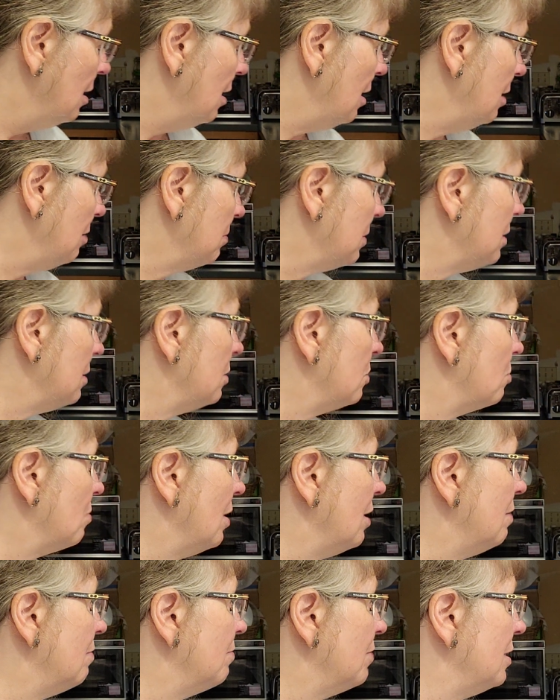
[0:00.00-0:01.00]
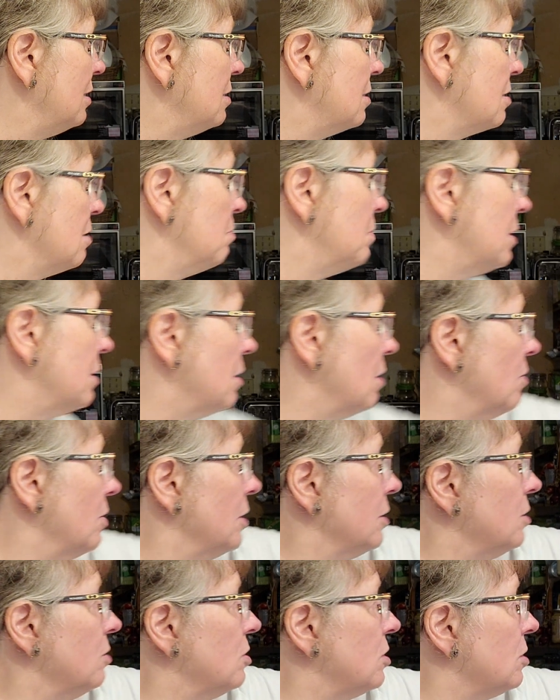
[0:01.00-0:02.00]
I'm going to try and find something.
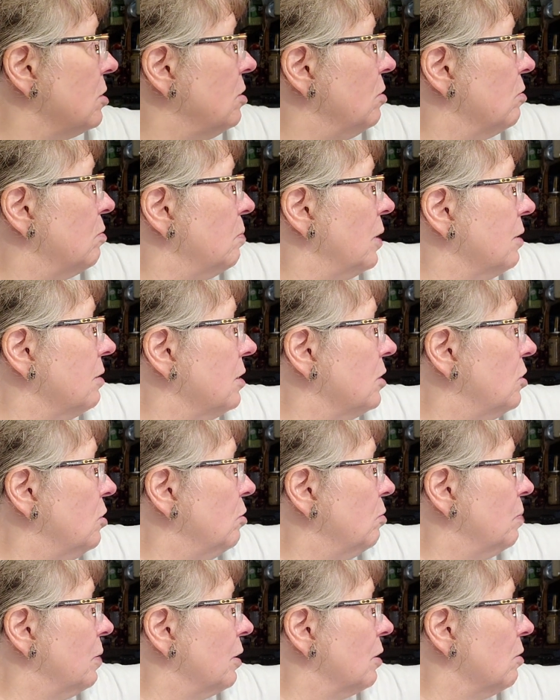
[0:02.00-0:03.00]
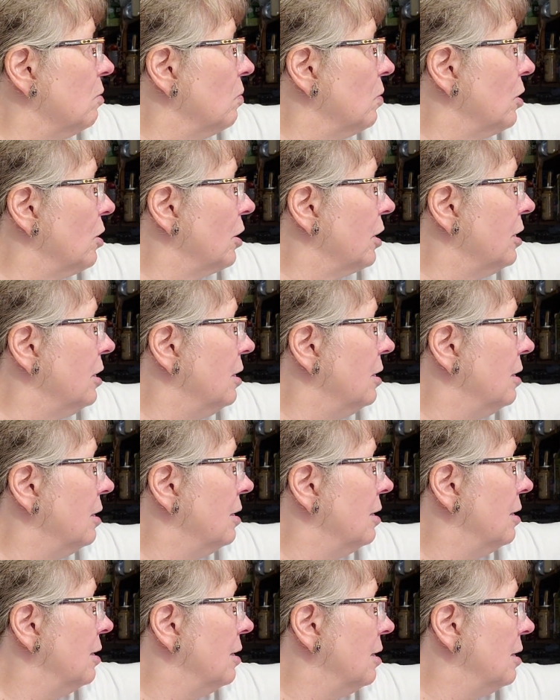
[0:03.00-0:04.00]
I'll use a toothpick. The toothpick will work.
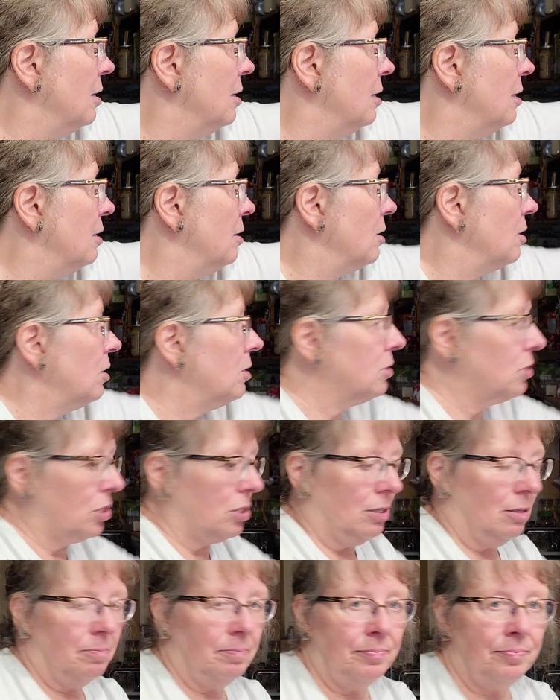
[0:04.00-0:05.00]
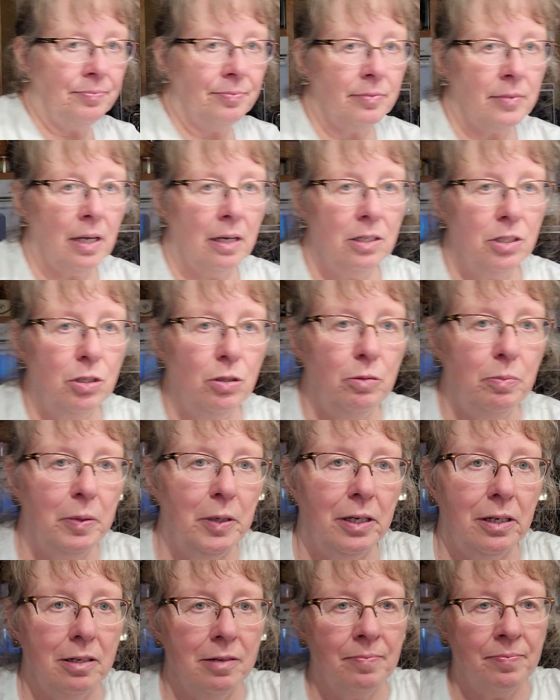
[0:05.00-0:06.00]
Birch.
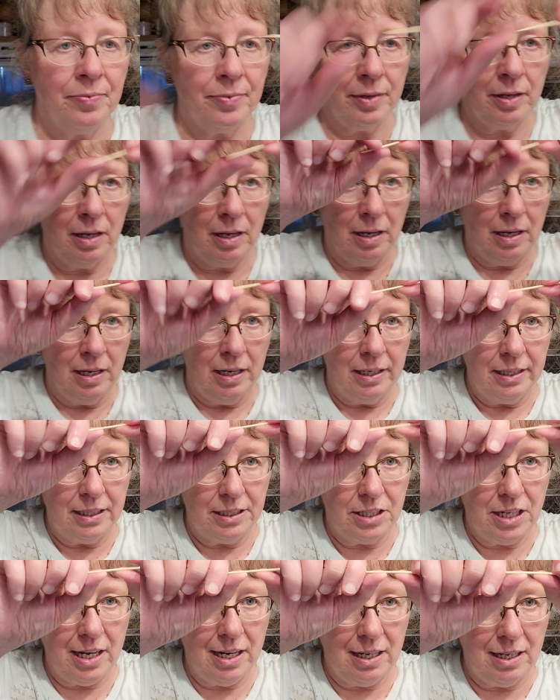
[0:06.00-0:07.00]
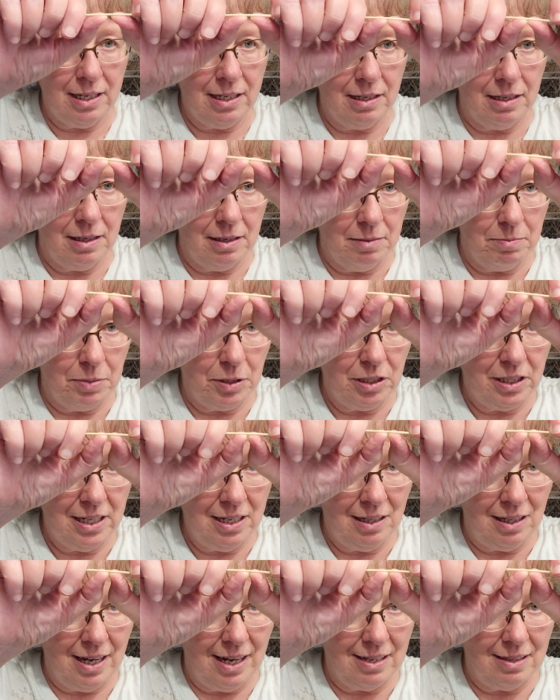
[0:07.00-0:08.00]
Toothpick. You take it,
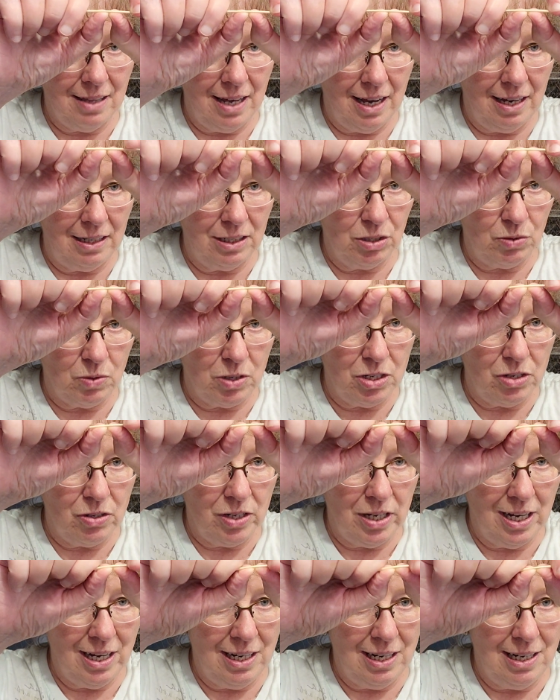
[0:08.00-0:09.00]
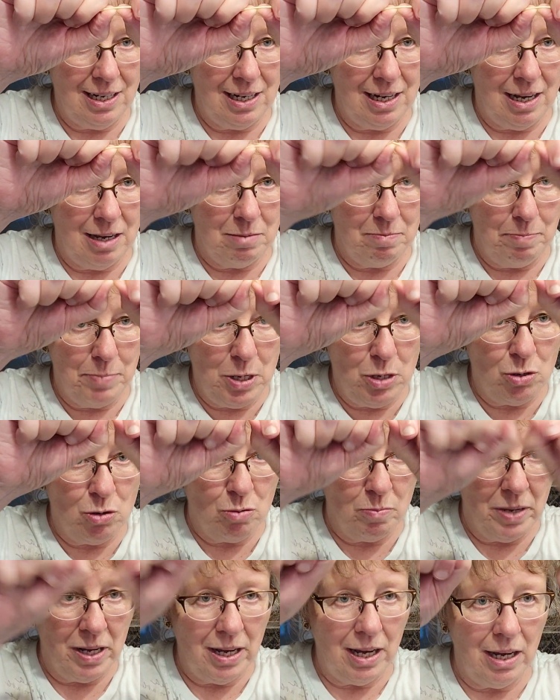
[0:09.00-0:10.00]
pretend like that is where you cut it, and
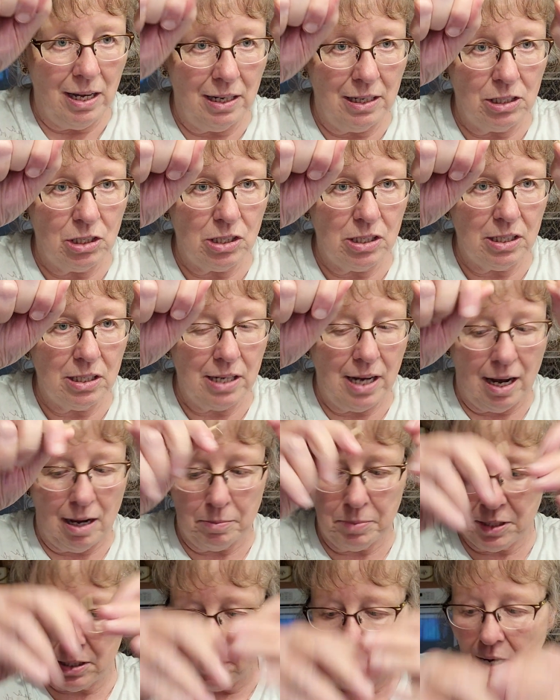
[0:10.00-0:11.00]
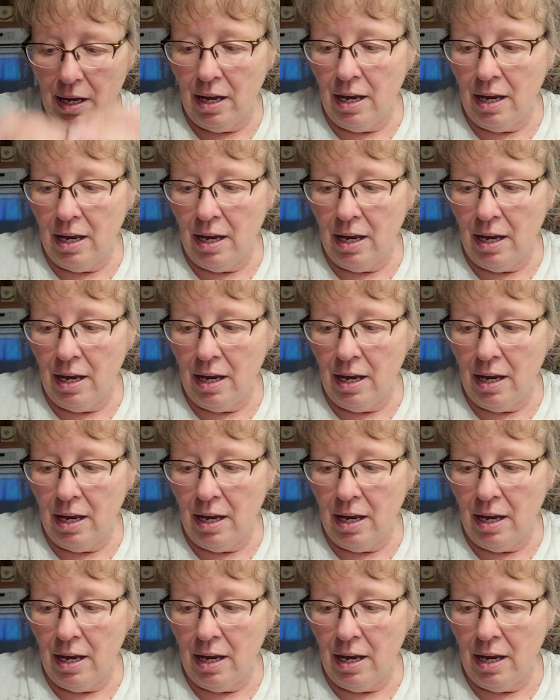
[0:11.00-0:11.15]
boom, and it just snaps.